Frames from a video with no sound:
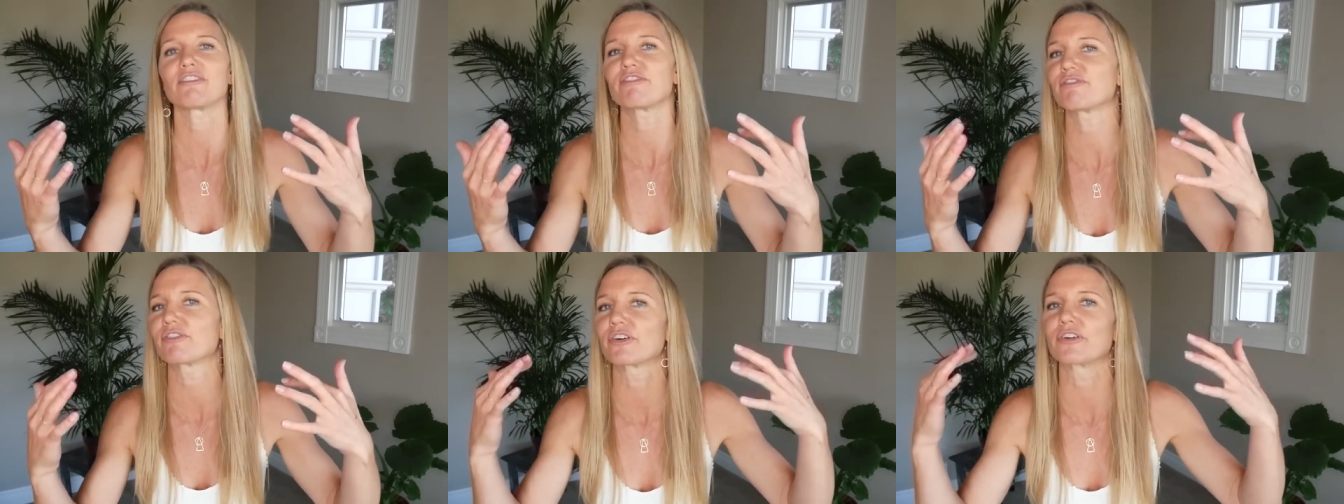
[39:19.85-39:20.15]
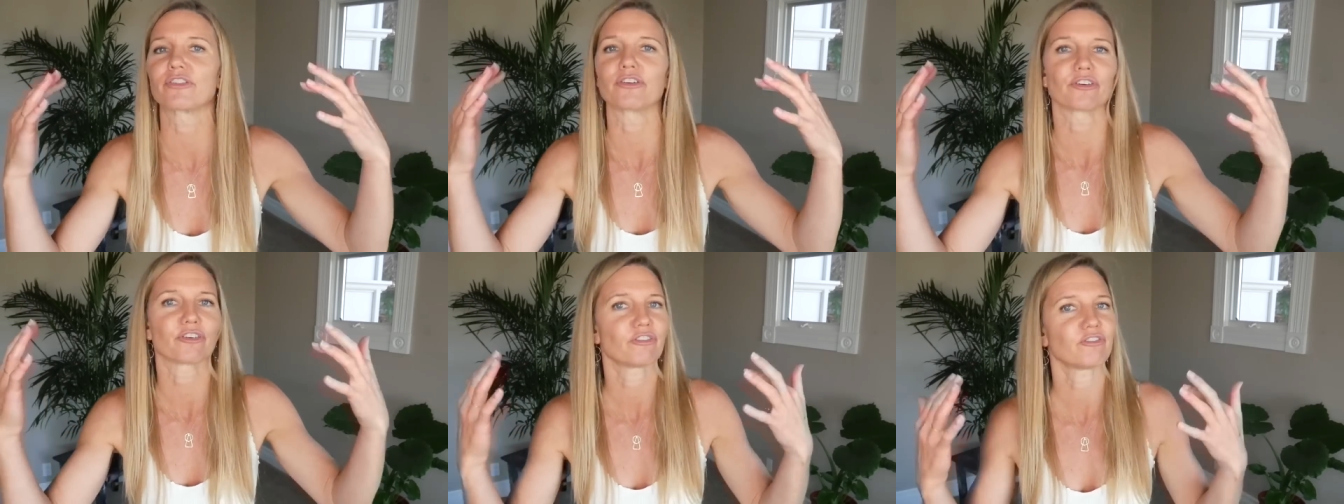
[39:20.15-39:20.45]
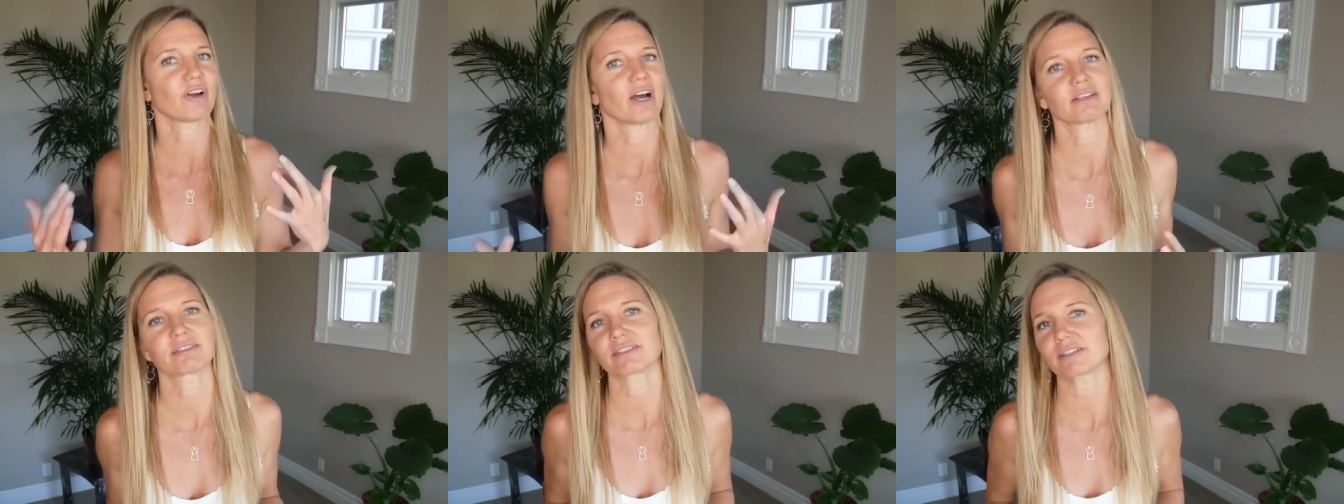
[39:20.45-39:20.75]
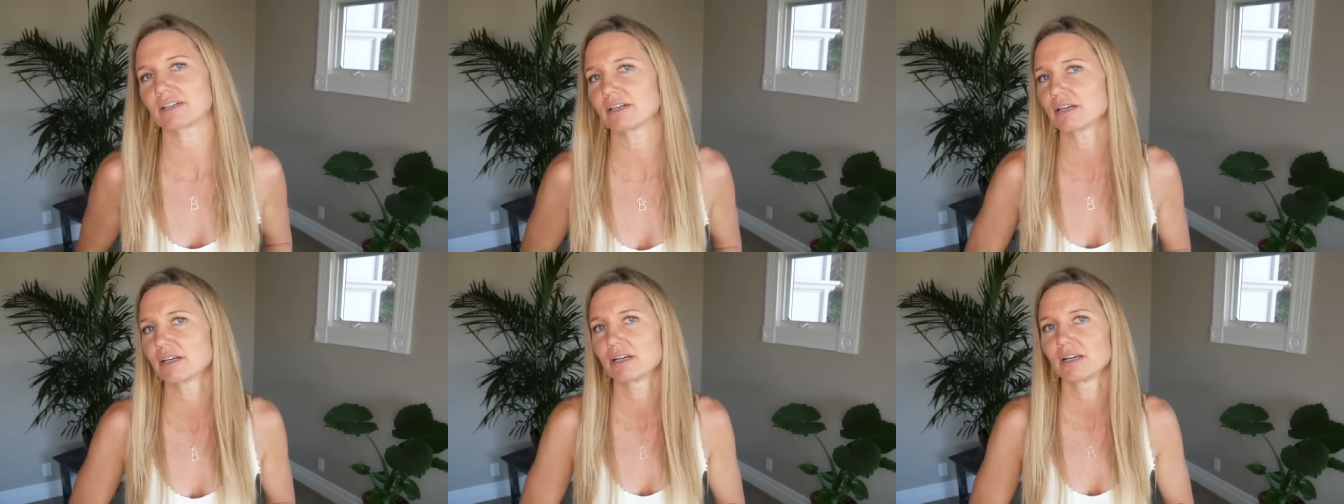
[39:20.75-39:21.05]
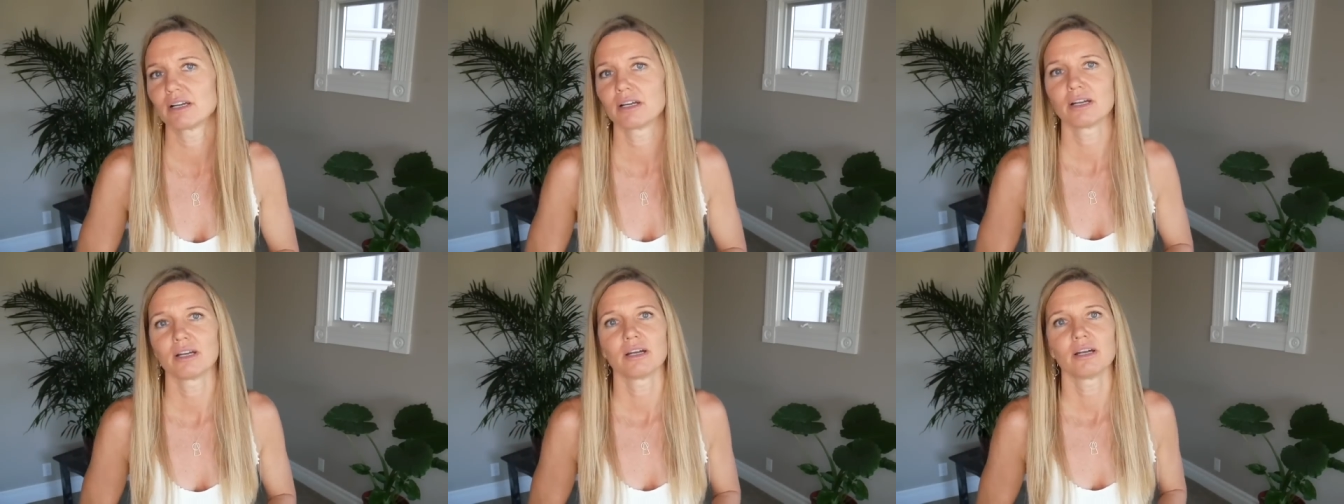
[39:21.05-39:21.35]
further faster,
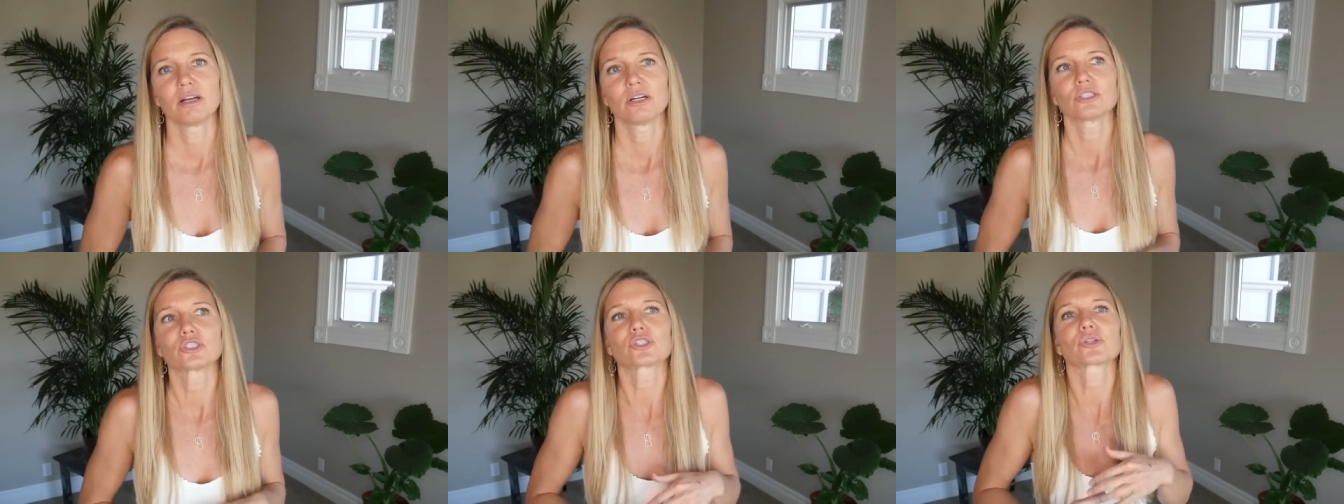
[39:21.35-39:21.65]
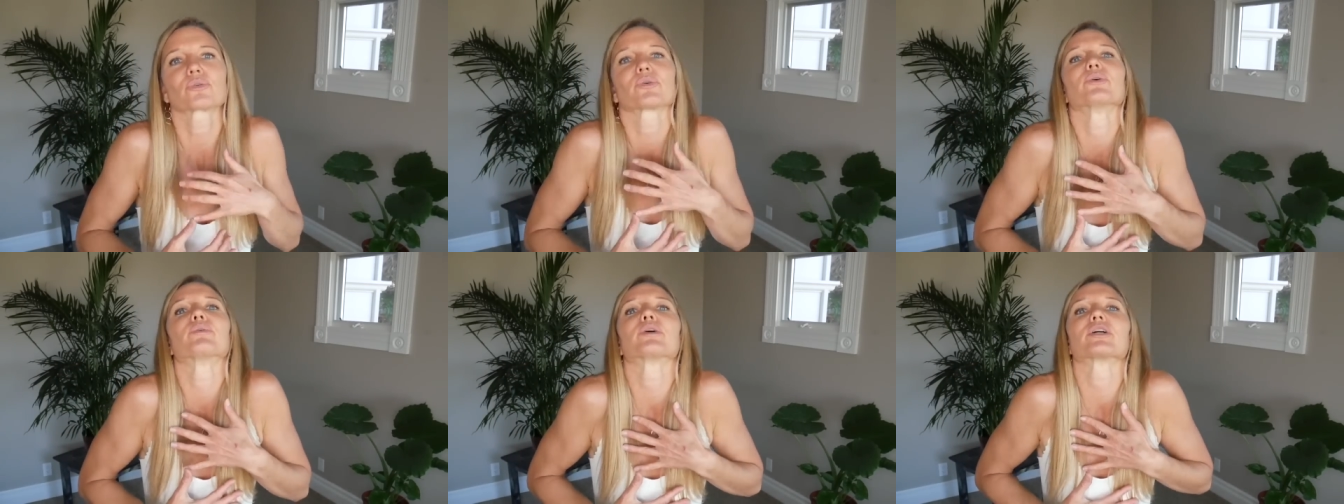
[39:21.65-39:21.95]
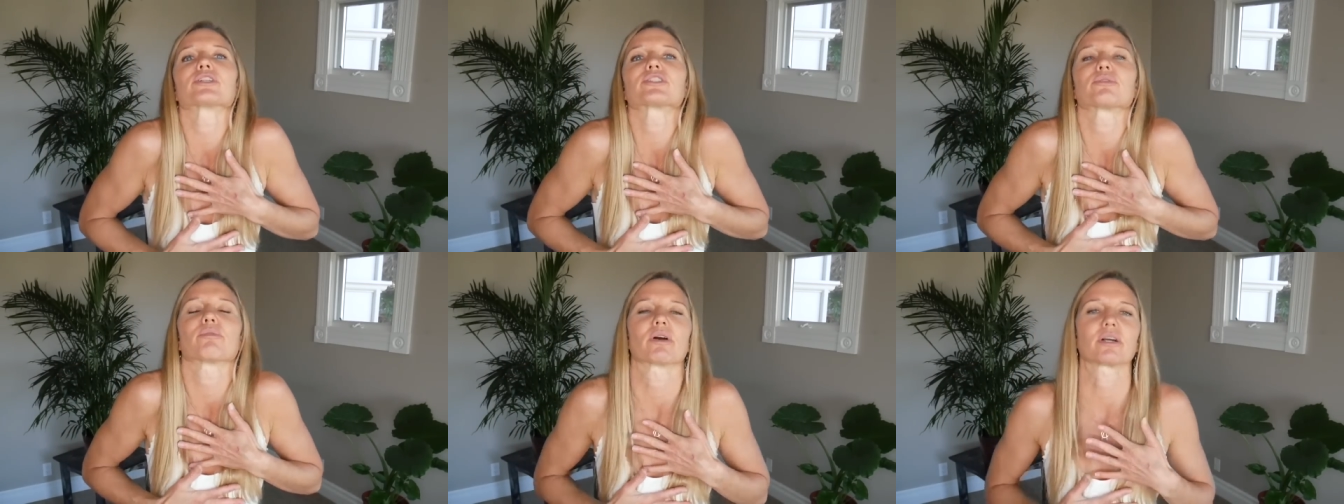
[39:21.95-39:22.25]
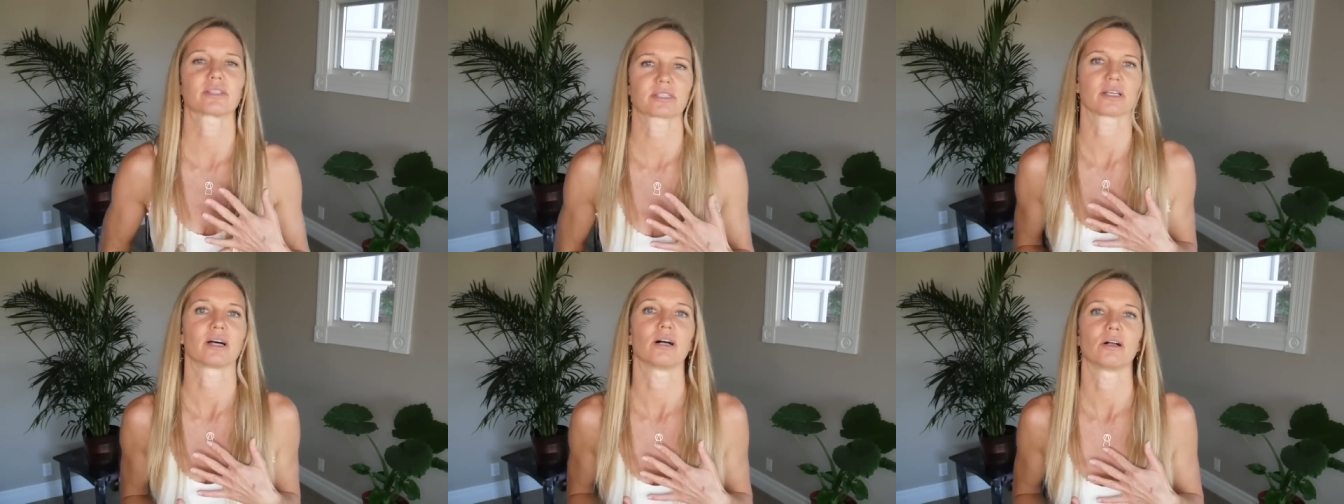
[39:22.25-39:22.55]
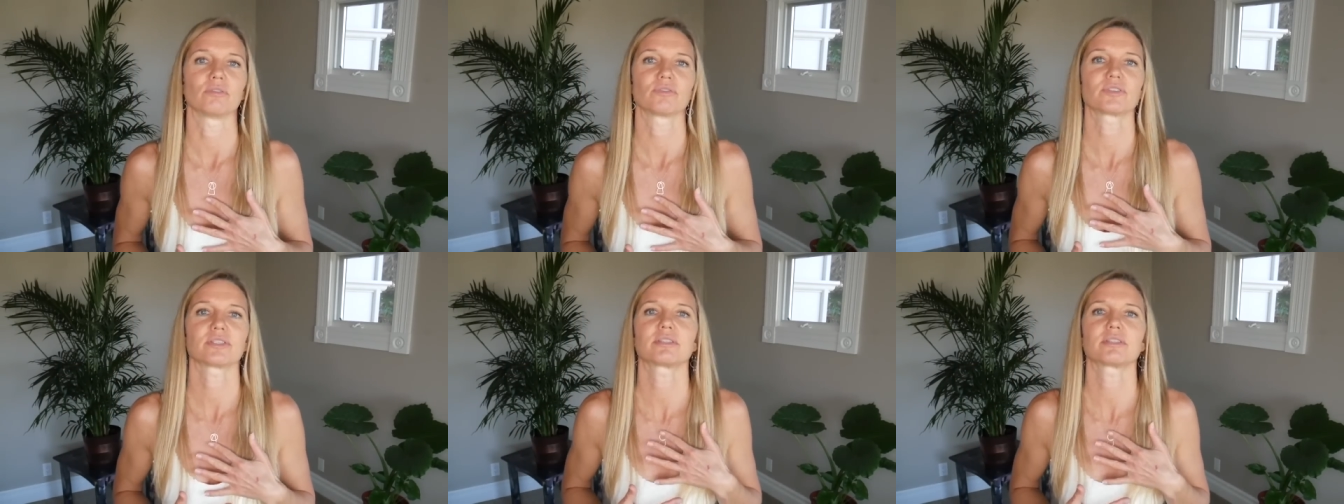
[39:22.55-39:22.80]
truer to ourselves.